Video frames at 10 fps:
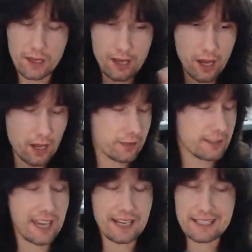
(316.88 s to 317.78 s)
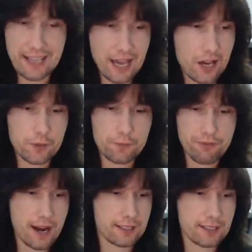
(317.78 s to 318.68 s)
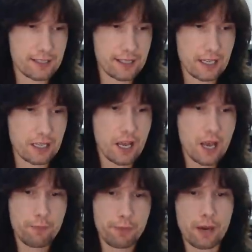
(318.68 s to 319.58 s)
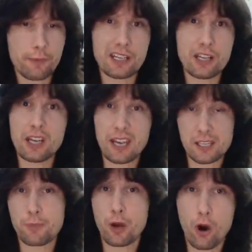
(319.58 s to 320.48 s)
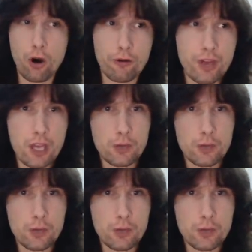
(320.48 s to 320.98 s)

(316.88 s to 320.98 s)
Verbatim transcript: uh, getting down, practicing and becoming an expert of,